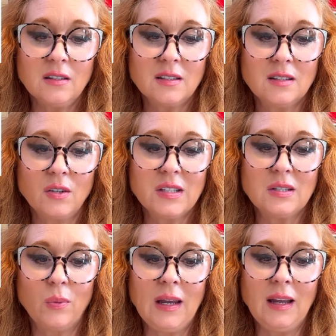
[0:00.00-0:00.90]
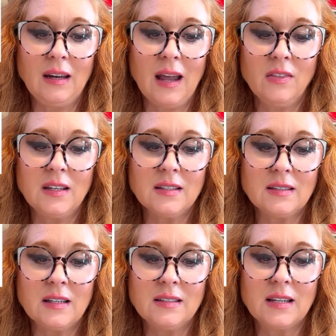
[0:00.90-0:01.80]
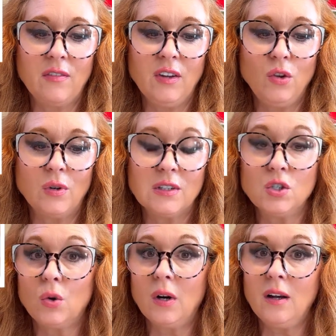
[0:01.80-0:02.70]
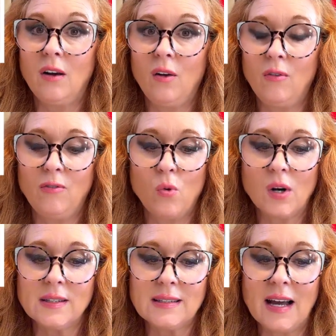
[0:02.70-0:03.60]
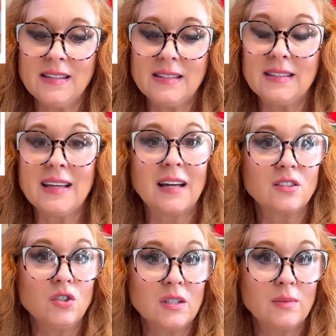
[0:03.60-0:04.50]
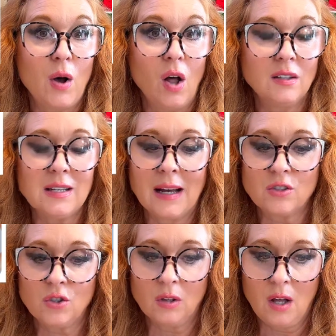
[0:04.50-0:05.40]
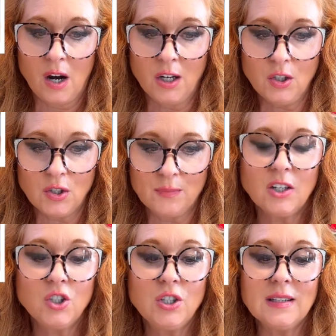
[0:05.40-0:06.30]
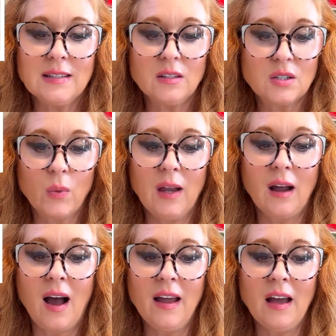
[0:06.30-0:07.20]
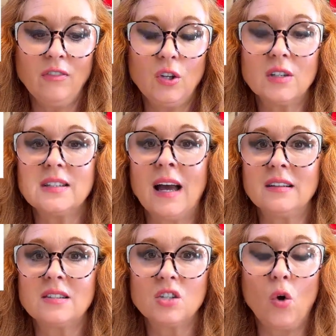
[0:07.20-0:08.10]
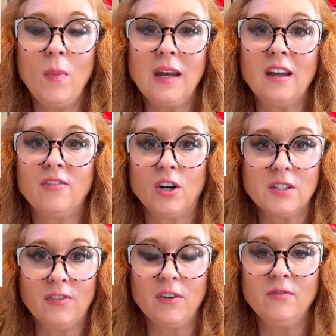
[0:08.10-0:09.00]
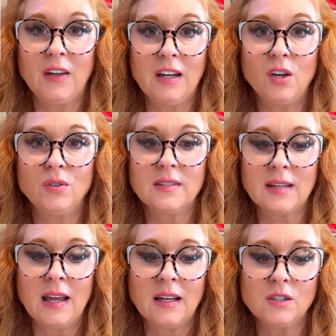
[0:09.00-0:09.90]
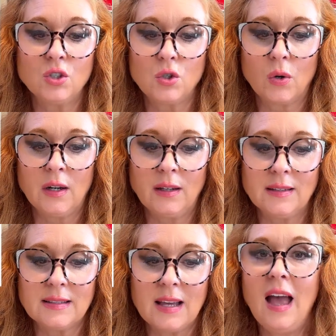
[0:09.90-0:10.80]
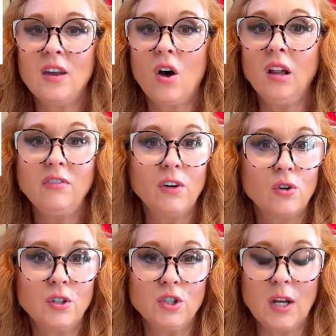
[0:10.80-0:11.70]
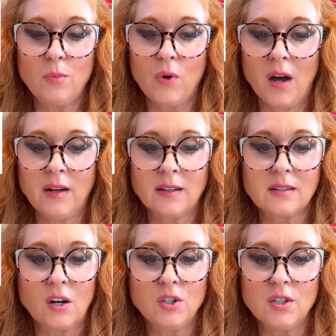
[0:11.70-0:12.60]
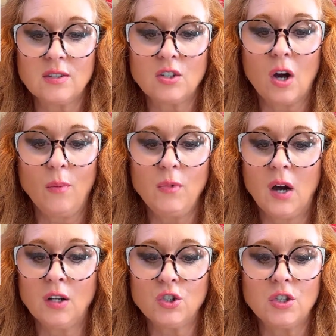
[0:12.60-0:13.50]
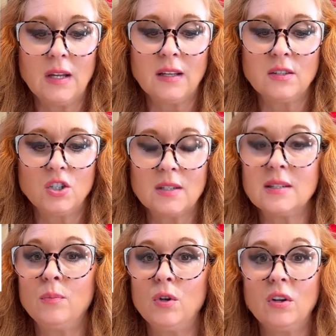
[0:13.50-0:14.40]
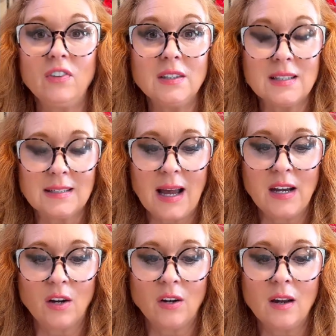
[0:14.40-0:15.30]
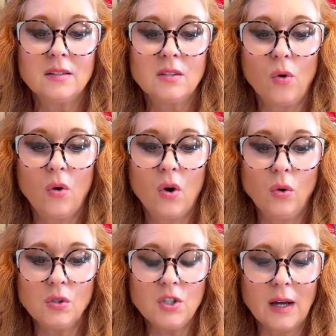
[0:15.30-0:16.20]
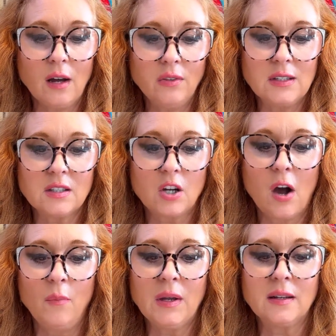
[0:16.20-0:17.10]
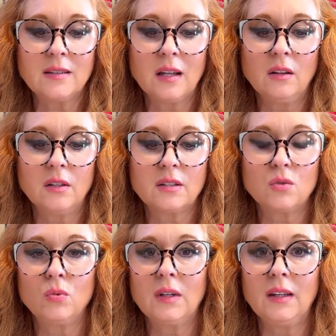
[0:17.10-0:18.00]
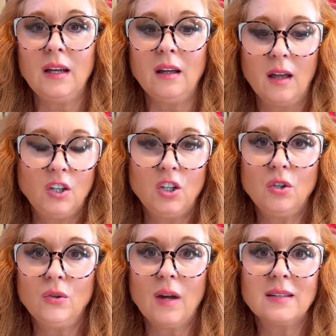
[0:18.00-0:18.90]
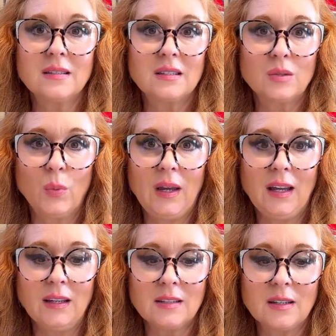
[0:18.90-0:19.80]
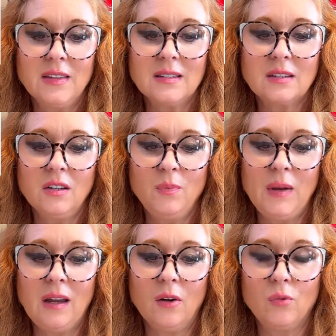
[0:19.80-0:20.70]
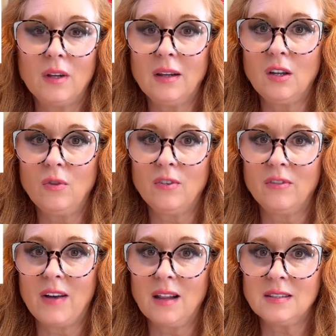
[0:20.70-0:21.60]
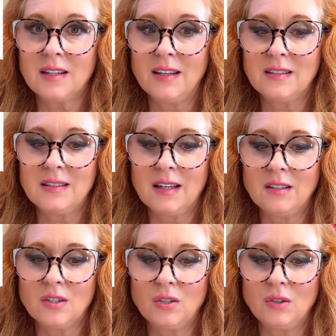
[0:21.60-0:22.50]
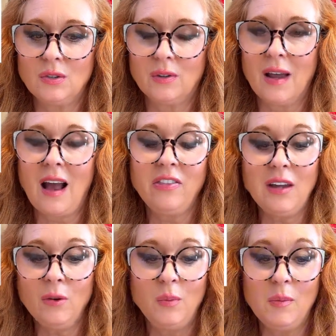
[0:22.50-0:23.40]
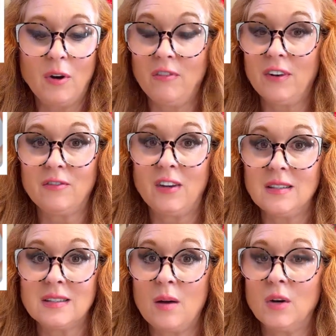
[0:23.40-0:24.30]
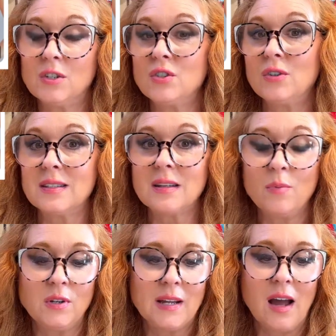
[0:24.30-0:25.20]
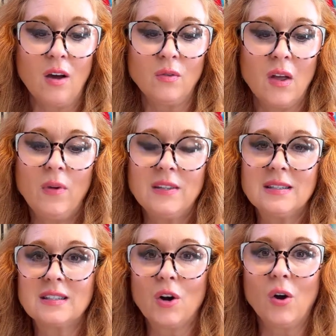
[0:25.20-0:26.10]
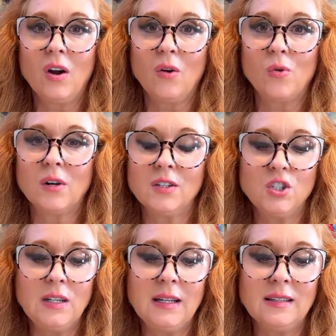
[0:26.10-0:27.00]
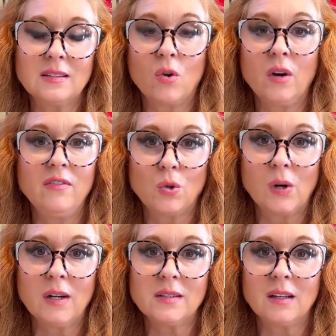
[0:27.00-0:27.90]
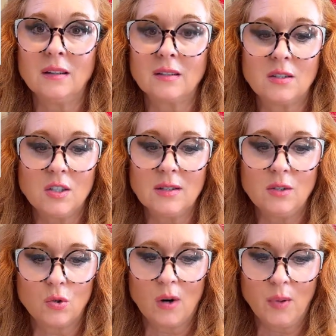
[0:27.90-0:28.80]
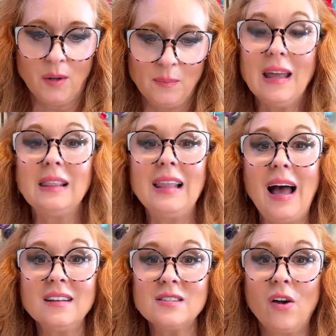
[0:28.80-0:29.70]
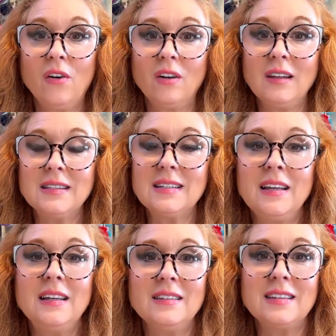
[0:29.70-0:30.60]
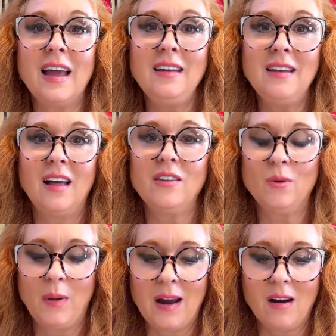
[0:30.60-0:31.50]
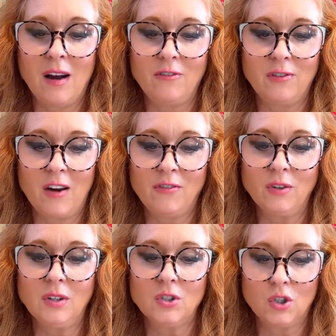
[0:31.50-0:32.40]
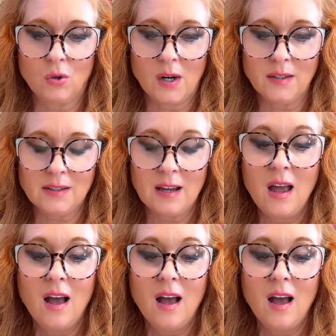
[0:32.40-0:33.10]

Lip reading: looks so sweet. This is giving you a tutorial for sizes extra small to extra large. And she's so sweet. I have looked at so many of her different videos and tutorials, and all of her crochet products are just top notch. She is just a beautiful designer. So go check out this top because it looks really cute and sweet. This could be really cute for Valentine's Day too. And I think it would be perfect for the summer to dress up or down with a skirt or jeans or shorts. It looks just adorable. Okay, last on our list is another pair of ruffle shorts.